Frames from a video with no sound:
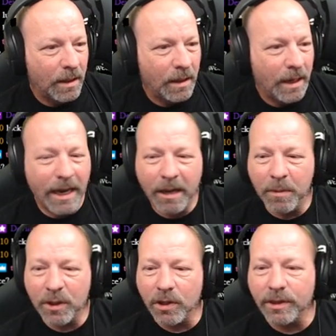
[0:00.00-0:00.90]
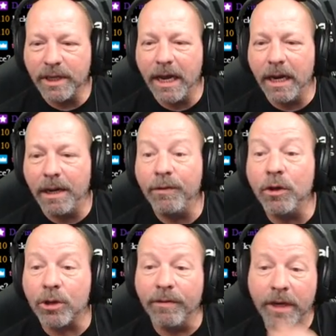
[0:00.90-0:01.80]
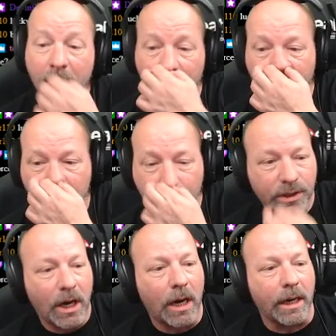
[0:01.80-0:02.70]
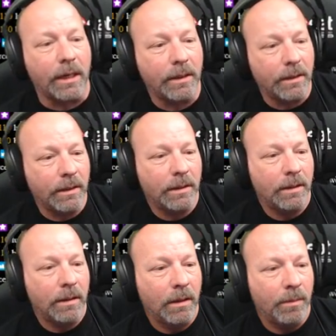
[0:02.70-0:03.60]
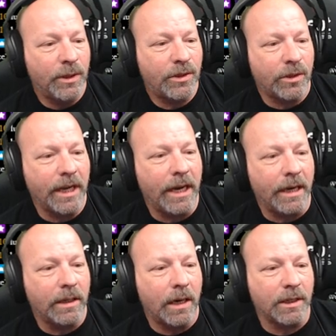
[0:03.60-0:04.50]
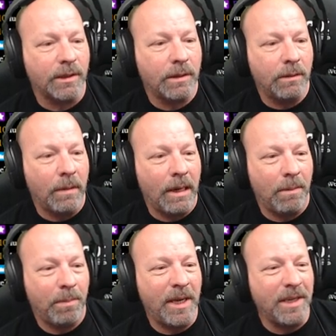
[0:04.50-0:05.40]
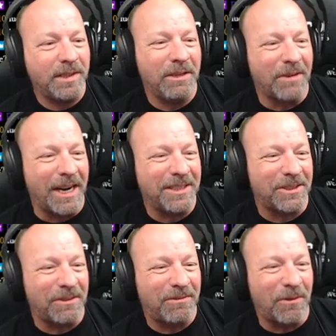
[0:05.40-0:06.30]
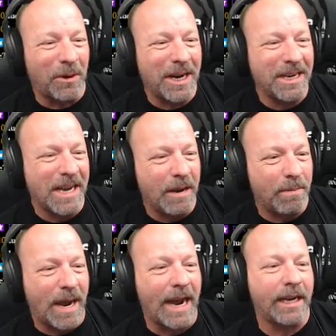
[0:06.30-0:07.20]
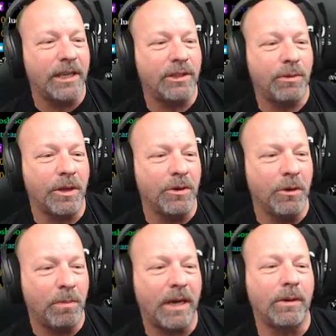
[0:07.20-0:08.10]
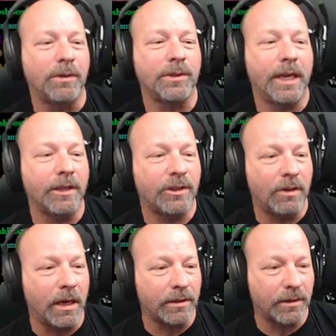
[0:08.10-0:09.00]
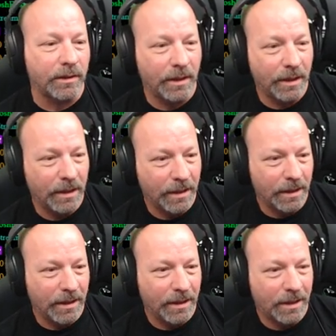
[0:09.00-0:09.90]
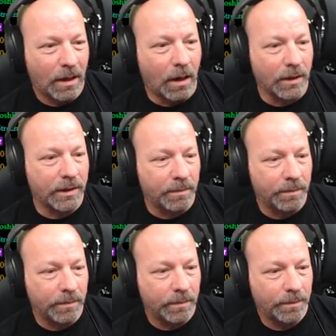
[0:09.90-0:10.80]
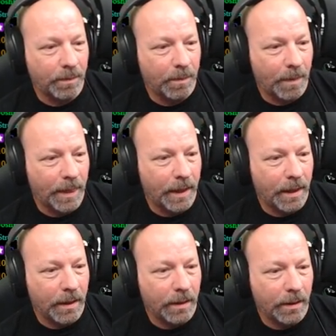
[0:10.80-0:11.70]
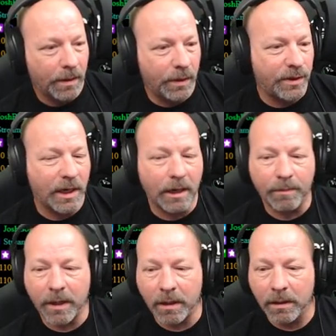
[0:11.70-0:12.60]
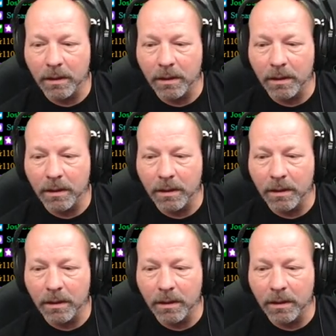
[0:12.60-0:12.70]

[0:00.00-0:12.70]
Hey, Mr. Dead, have you driven it or you just got it? Mr. Dead got his PC Racer 488 package with the new pedals, thanks to us. Awesome. Good setup there.